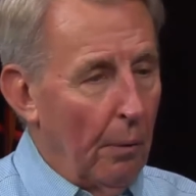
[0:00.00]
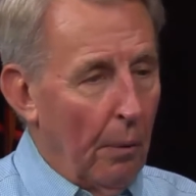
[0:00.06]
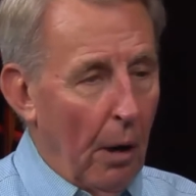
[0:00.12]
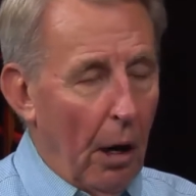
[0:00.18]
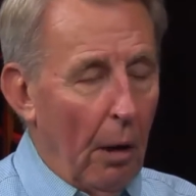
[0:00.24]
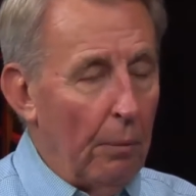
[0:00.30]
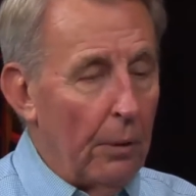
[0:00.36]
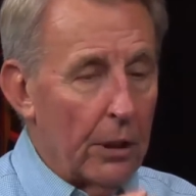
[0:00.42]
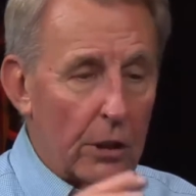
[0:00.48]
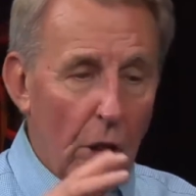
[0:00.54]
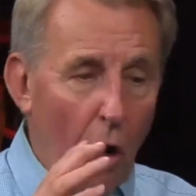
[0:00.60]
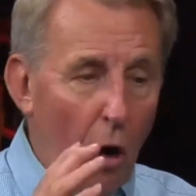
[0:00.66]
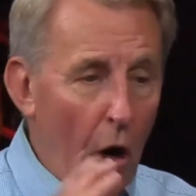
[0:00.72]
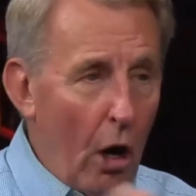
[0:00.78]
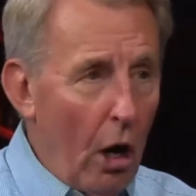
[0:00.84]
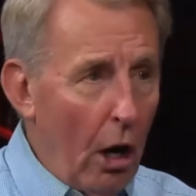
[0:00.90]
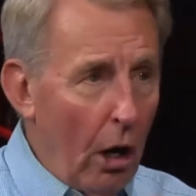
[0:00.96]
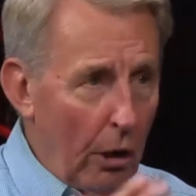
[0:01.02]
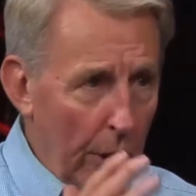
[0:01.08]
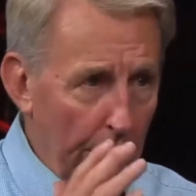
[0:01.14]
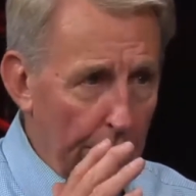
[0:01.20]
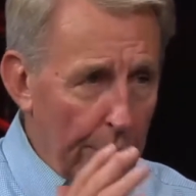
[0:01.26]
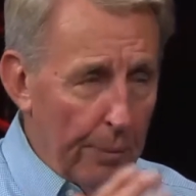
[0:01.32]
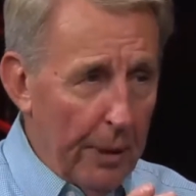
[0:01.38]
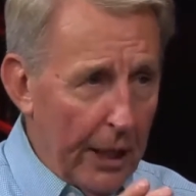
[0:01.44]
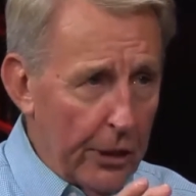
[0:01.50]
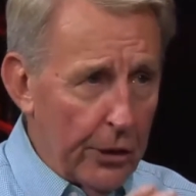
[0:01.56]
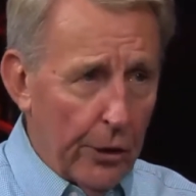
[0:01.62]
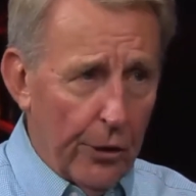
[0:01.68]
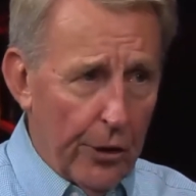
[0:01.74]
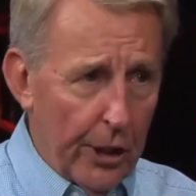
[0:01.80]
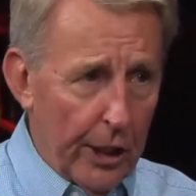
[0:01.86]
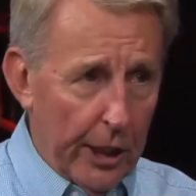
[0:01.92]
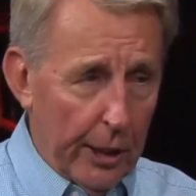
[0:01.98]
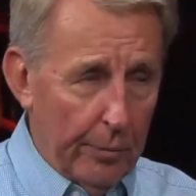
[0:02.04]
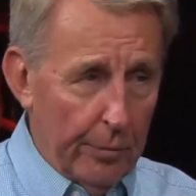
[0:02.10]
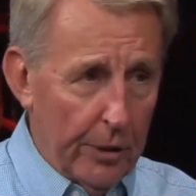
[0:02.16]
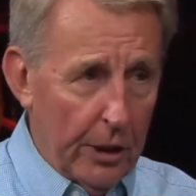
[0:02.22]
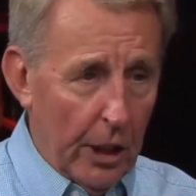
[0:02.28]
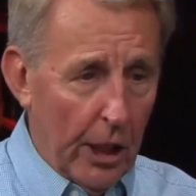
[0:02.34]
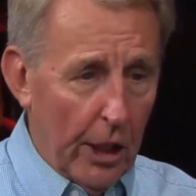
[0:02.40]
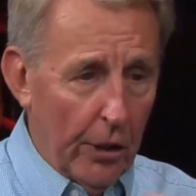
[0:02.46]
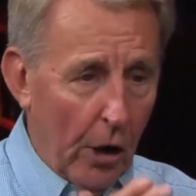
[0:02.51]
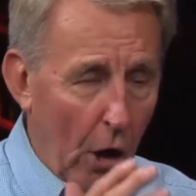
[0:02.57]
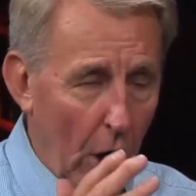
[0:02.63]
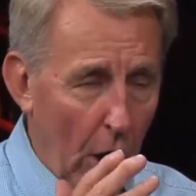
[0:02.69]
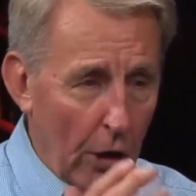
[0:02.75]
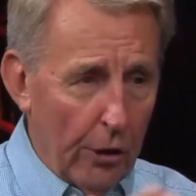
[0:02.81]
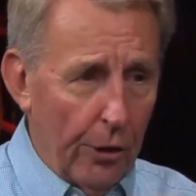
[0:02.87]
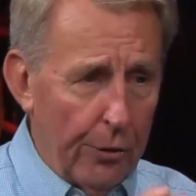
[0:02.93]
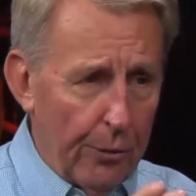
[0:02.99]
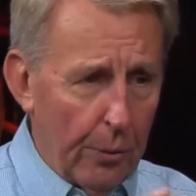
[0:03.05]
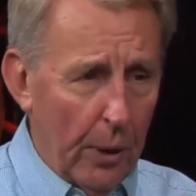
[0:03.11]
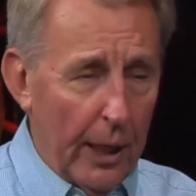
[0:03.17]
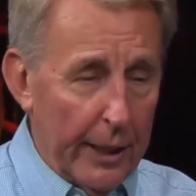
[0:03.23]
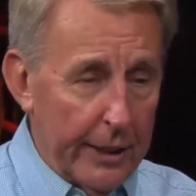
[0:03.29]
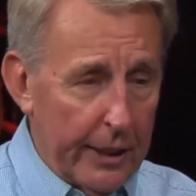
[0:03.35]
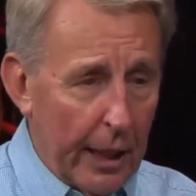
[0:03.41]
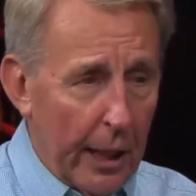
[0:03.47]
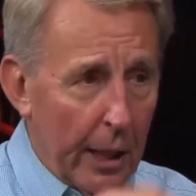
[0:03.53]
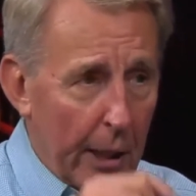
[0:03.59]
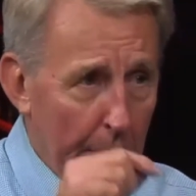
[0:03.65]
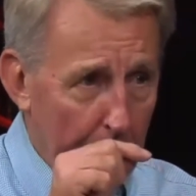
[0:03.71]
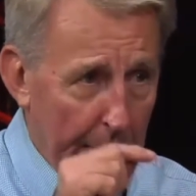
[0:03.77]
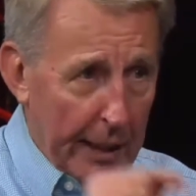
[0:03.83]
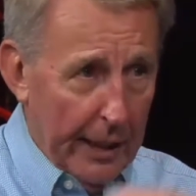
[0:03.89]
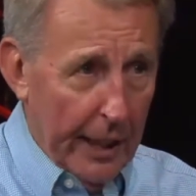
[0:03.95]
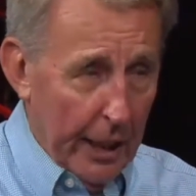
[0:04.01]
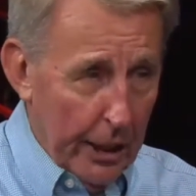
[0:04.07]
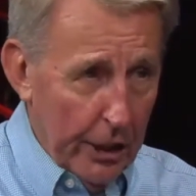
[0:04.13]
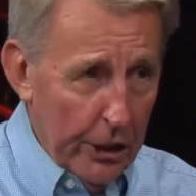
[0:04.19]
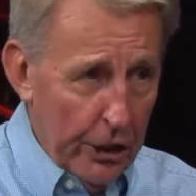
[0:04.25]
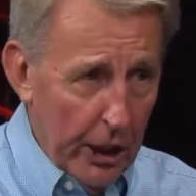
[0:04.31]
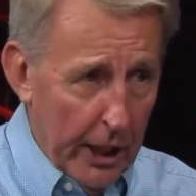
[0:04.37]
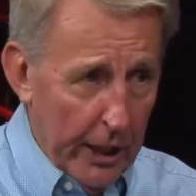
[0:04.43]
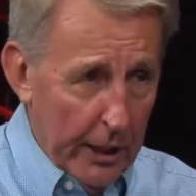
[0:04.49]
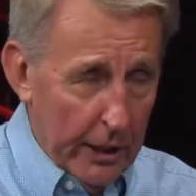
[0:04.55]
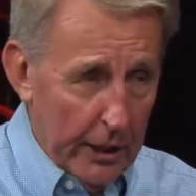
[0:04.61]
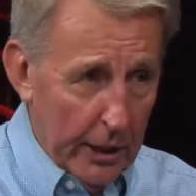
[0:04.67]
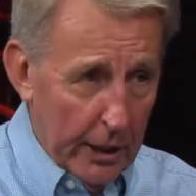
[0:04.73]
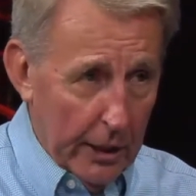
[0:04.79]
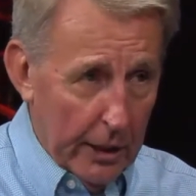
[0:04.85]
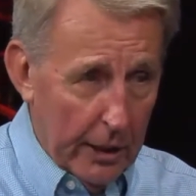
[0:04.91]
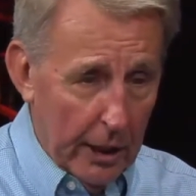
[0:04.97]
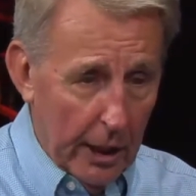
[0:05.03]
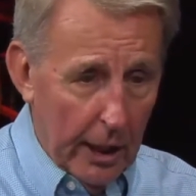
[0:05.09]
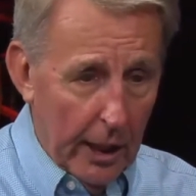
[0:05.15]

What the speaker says: Almost all the major themes and all the threads begin in Genesis,